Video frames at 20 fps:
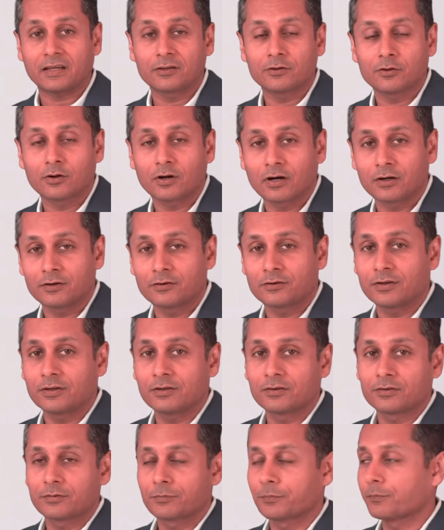in your
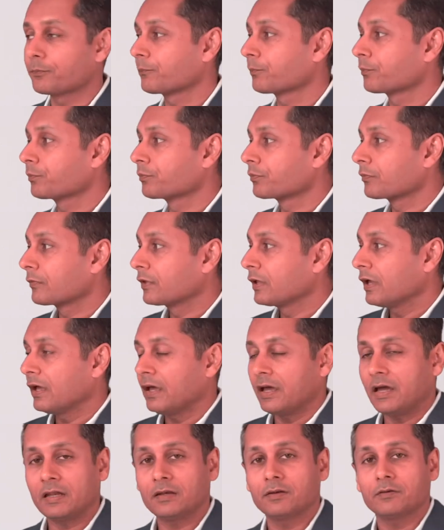arteries.
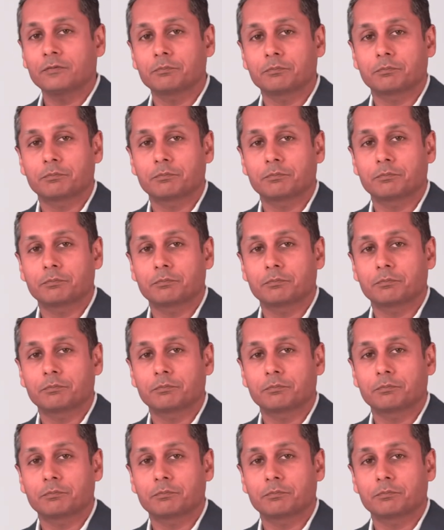And